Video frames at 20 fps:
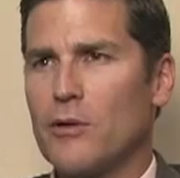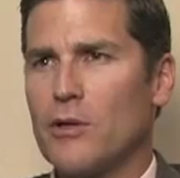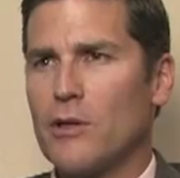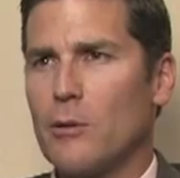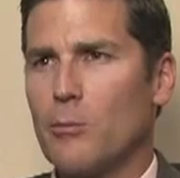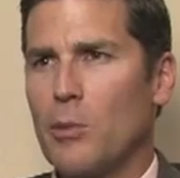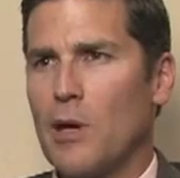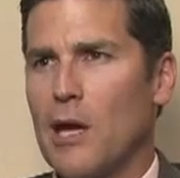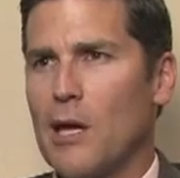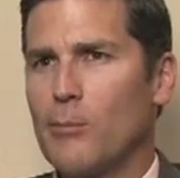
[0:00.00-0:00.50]
during
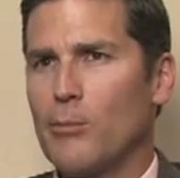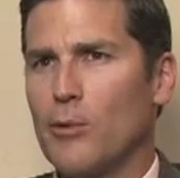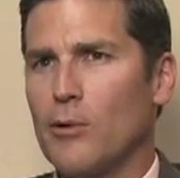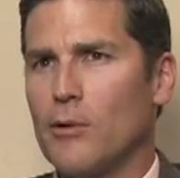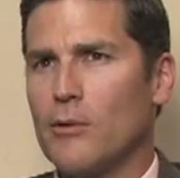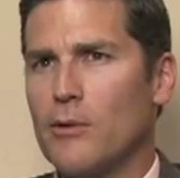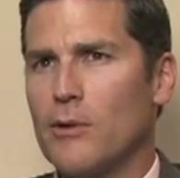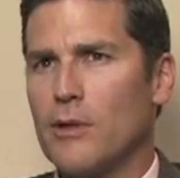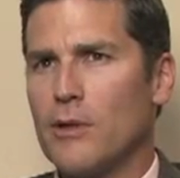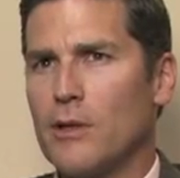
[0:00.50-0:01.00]
the
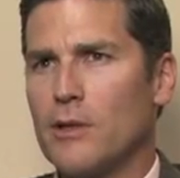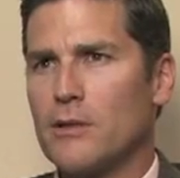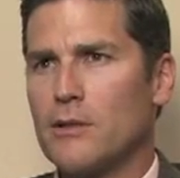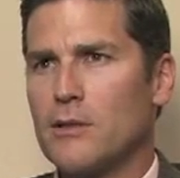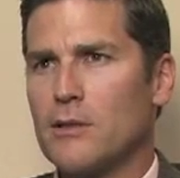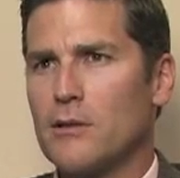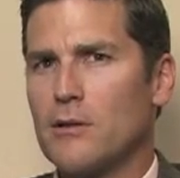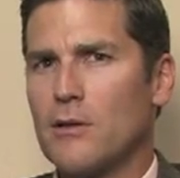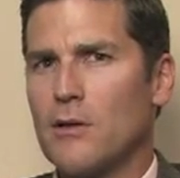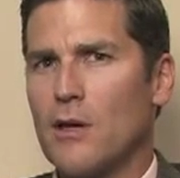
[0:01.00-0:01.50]
paper
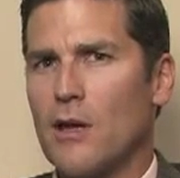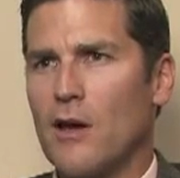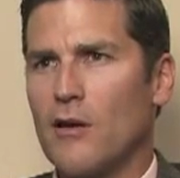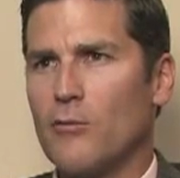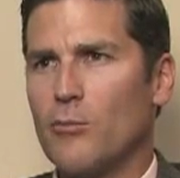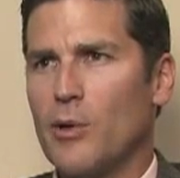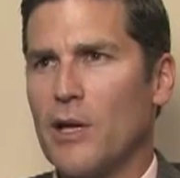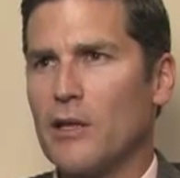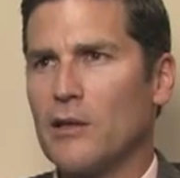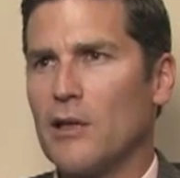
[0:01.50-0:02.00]
that
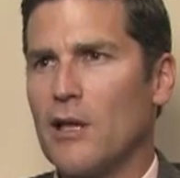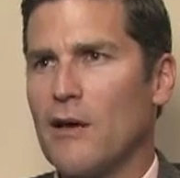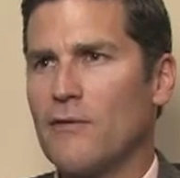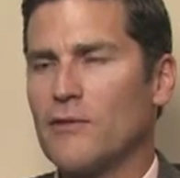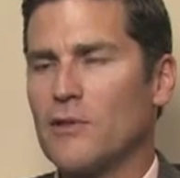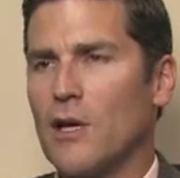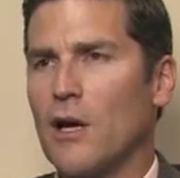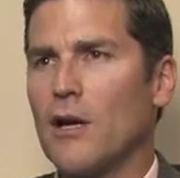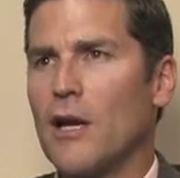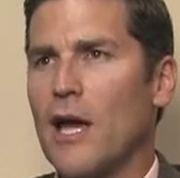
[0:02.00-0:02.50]
have been
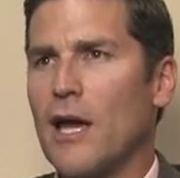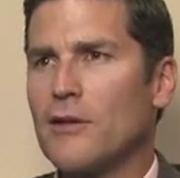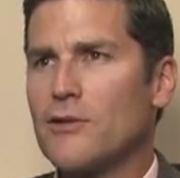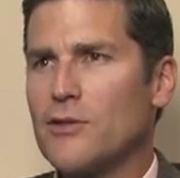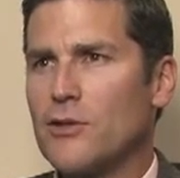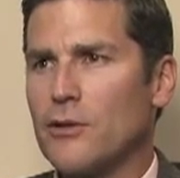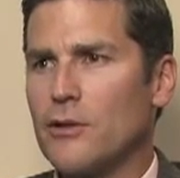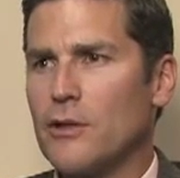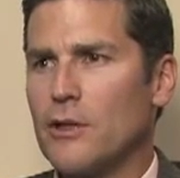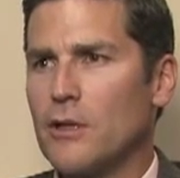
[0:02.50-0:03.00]
left
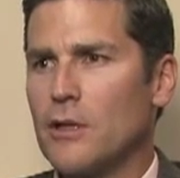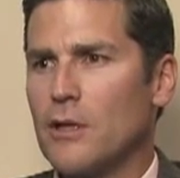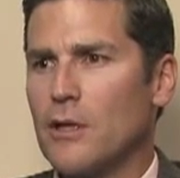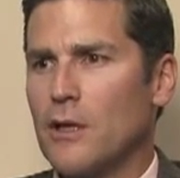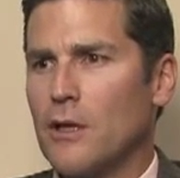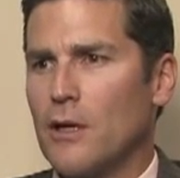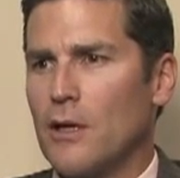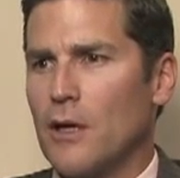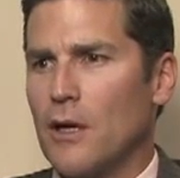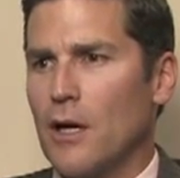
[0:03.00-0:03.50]
unanswered,
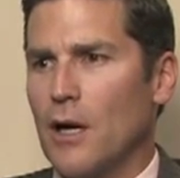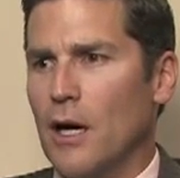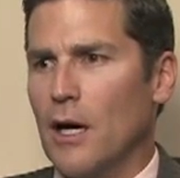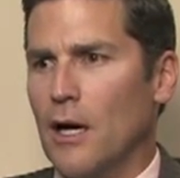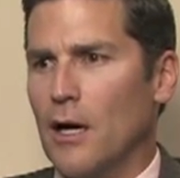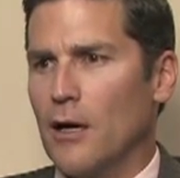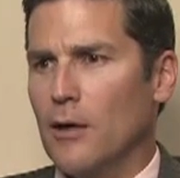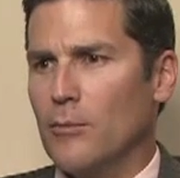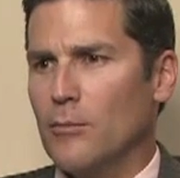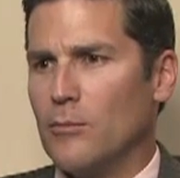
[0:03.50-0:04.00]

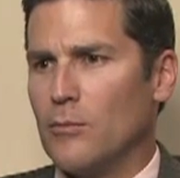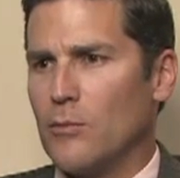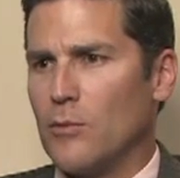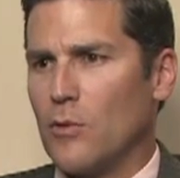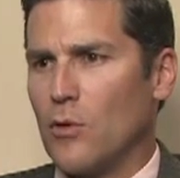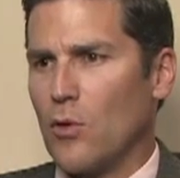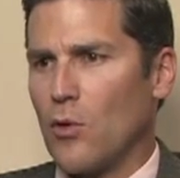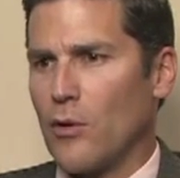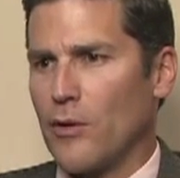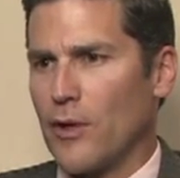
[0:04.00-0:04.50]

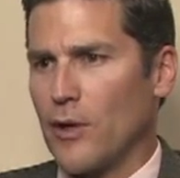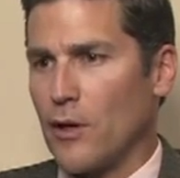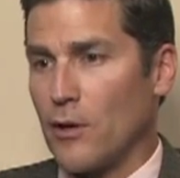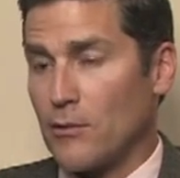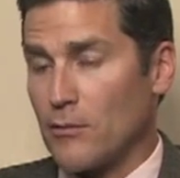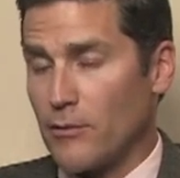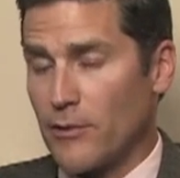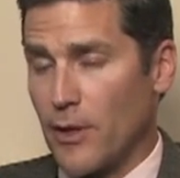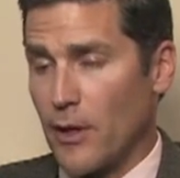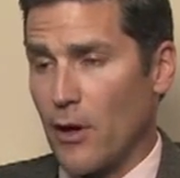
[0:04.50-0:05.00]
or that
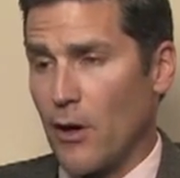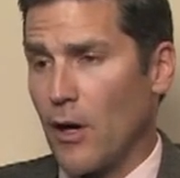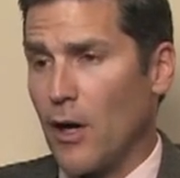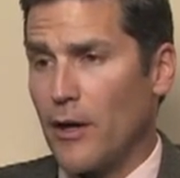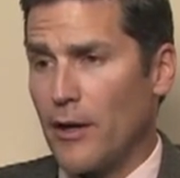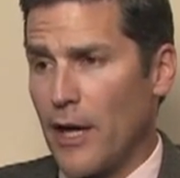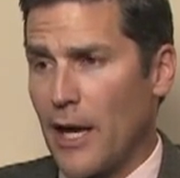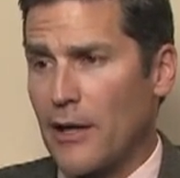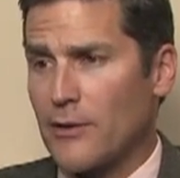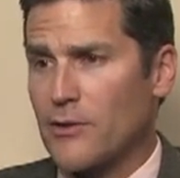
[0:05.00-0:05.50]
are
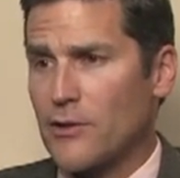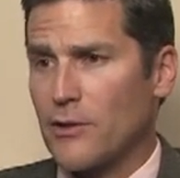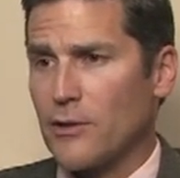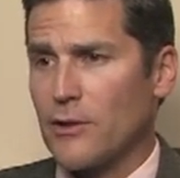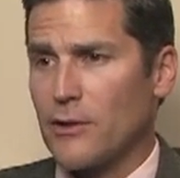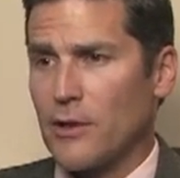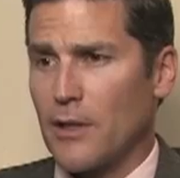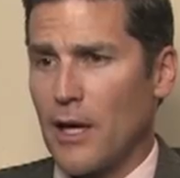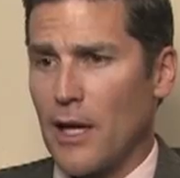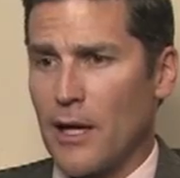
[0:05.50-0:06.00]

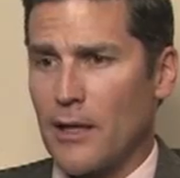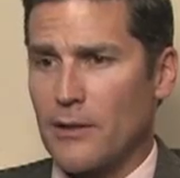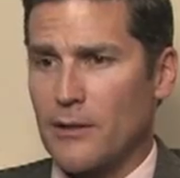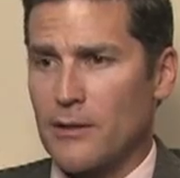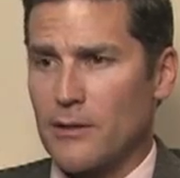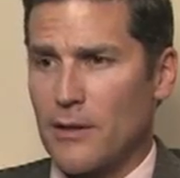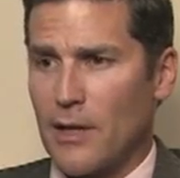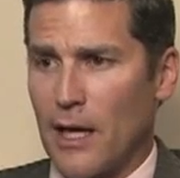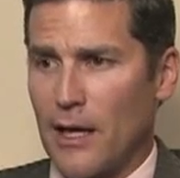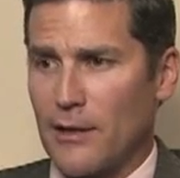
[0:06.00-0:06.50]
unanswered
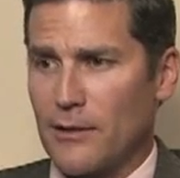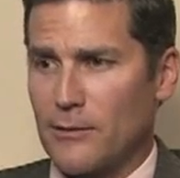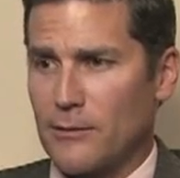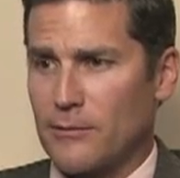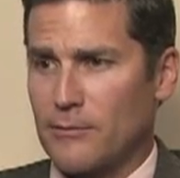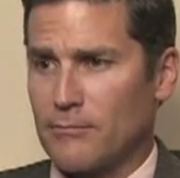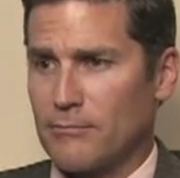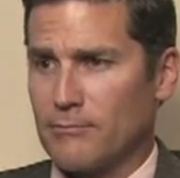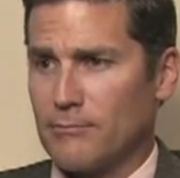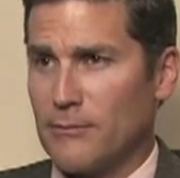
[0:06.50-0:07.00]
and
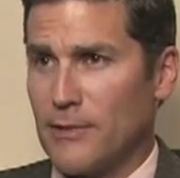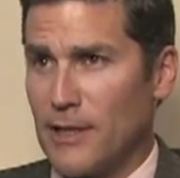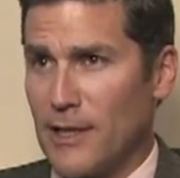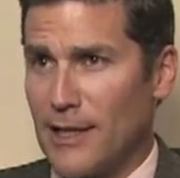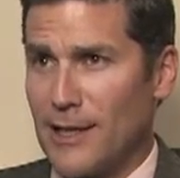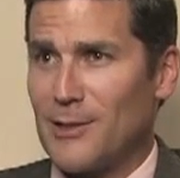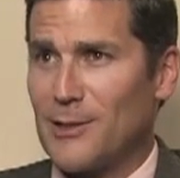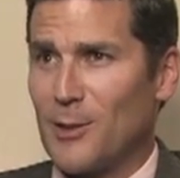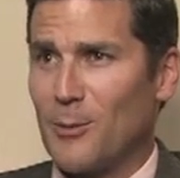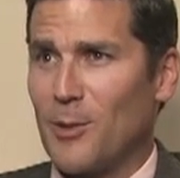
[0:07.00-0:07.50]

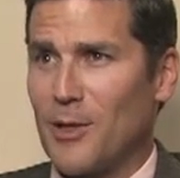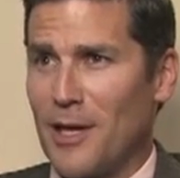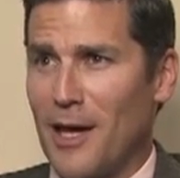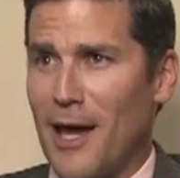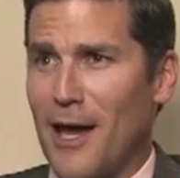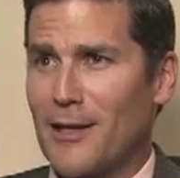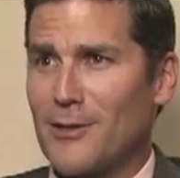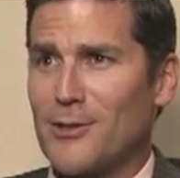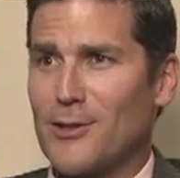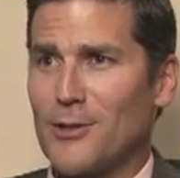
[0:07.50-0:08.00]
need to be
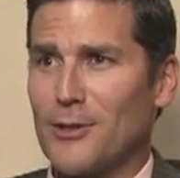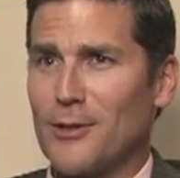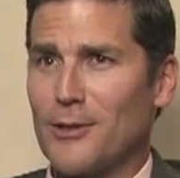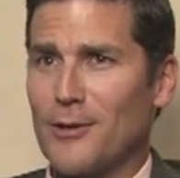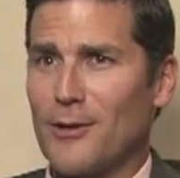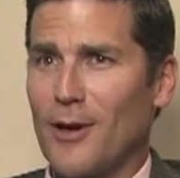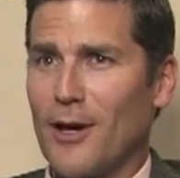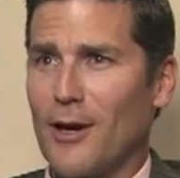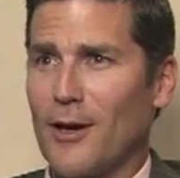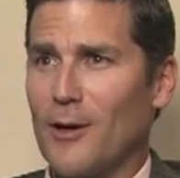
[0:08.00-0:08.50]
answered.